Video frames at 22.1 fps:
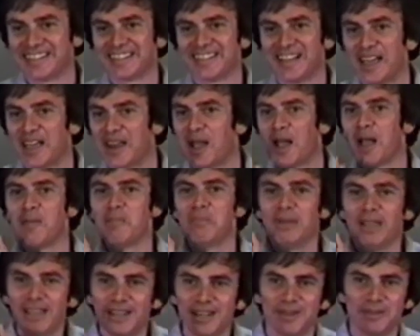and I
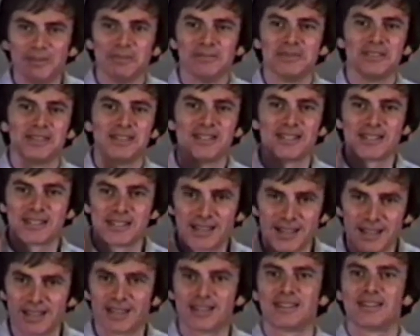beat him
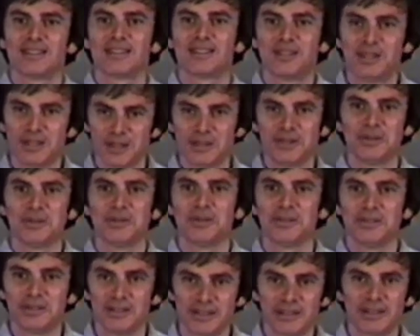six two,
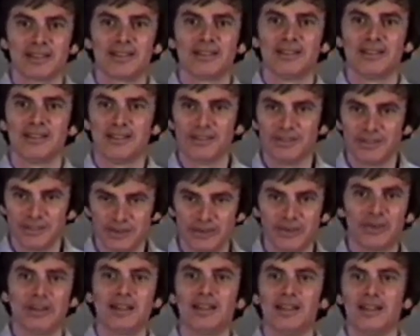six
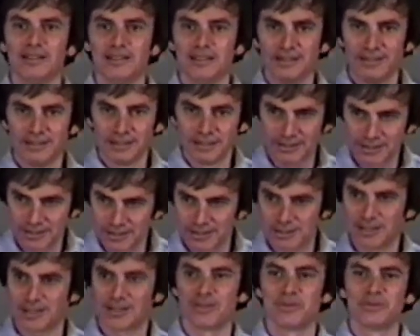three,
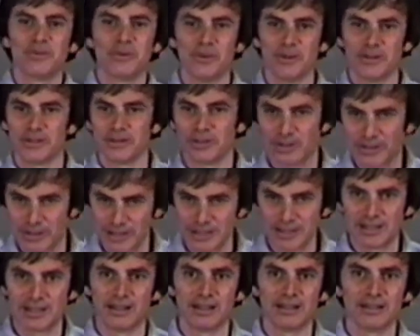six four, straight
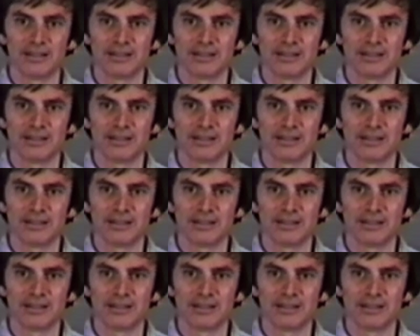set.